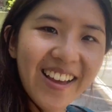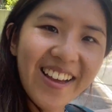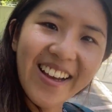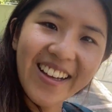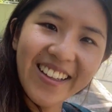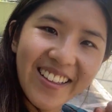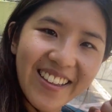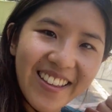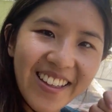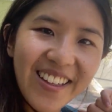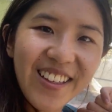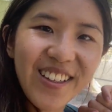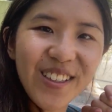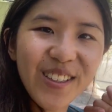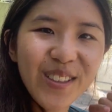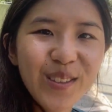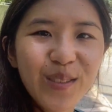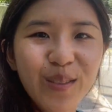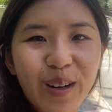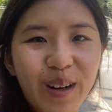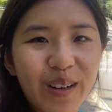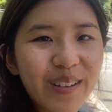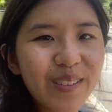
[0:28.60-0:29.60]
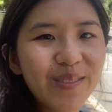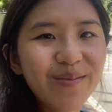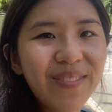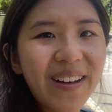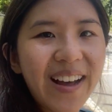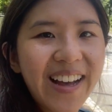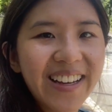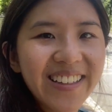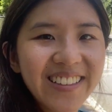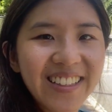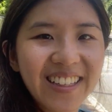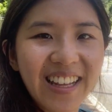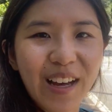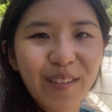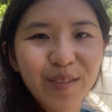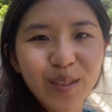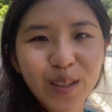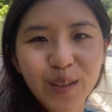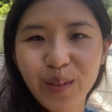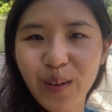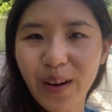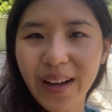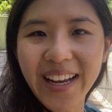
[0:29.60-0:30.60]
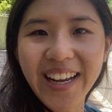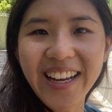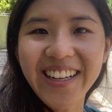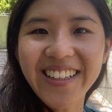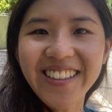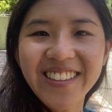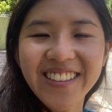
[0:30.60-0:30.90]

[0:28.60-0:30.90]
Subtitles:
Hello, welcome back to Life Travel E.